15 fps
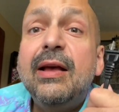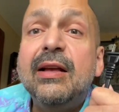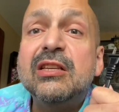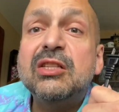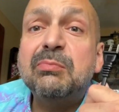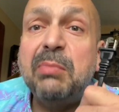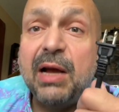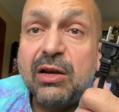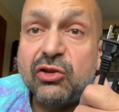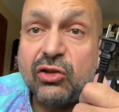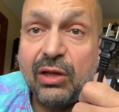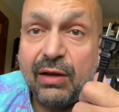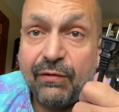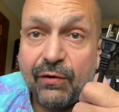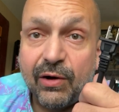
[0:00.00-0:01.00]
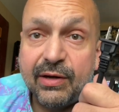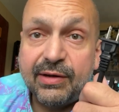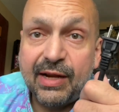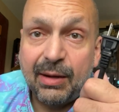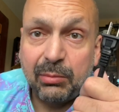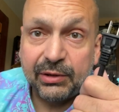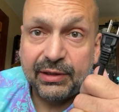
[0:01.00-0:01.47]
especially for a
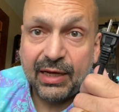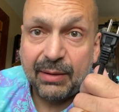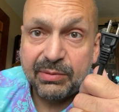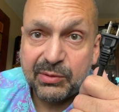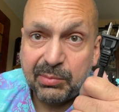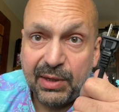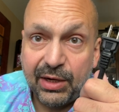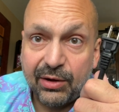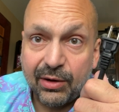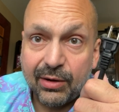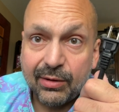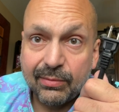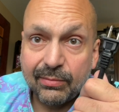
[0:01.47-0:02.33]
tabletop speaker.